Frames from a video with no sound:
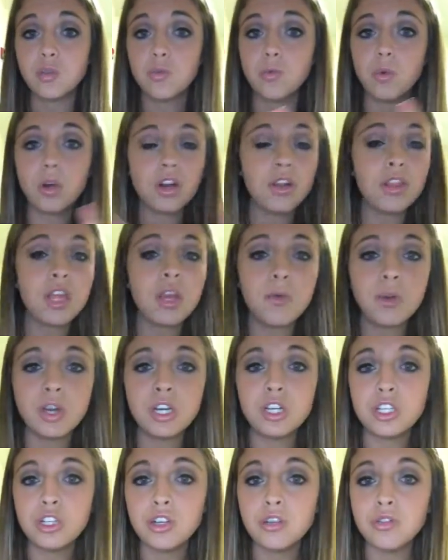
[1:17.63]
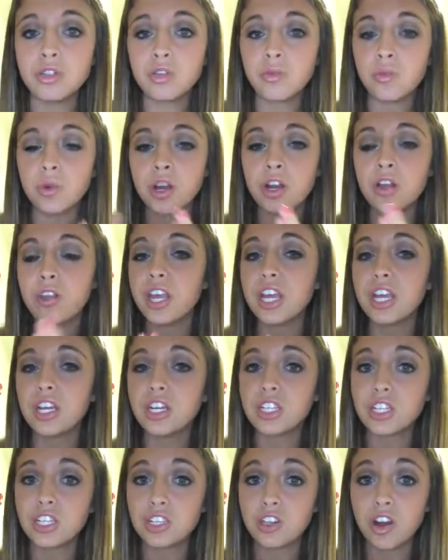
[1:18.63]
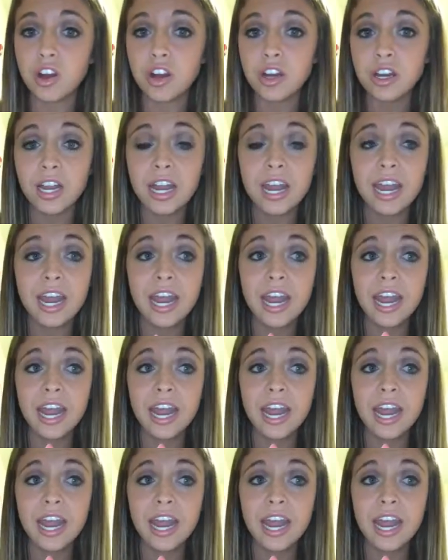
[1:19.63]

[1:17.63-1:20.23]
So what do they want to do? So where are they going to start?